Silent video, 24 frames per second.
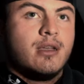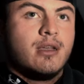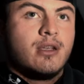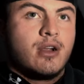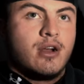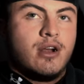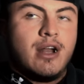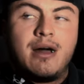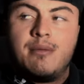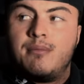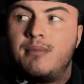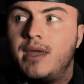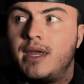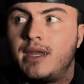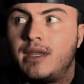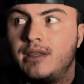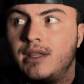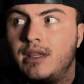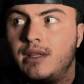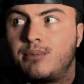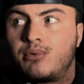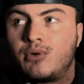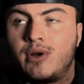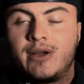you're not making
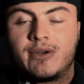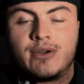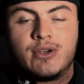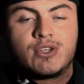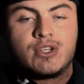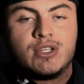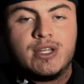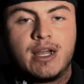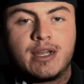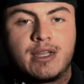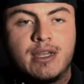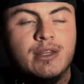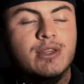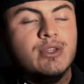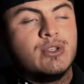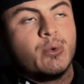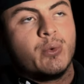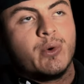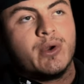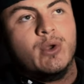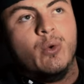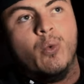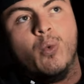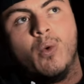any progress, you're not getting to
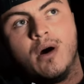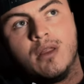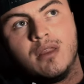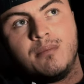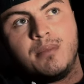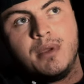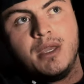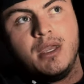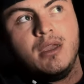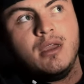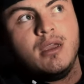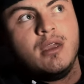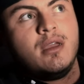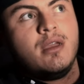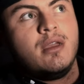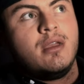where you want to be,